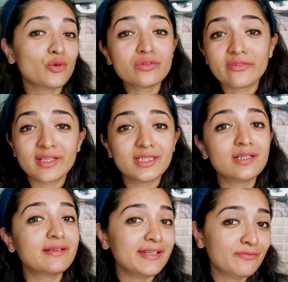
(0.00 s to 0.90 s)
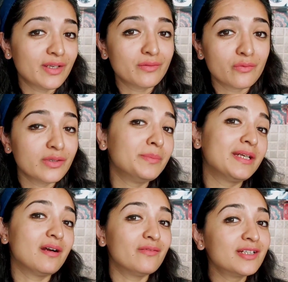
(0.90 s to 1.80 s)
Don't worry, the green flavor will be
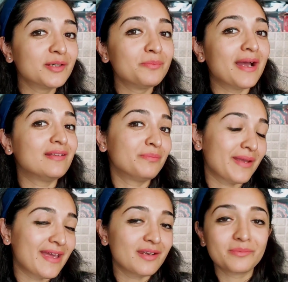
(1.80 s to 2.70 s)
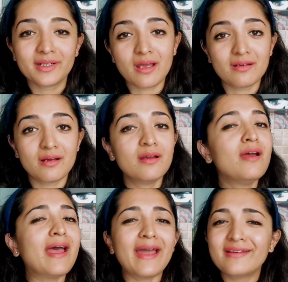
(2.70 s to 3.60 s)
covered up by the pear and banana
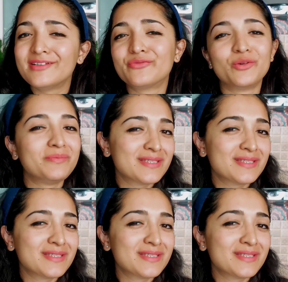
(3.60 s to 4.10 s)
and it won't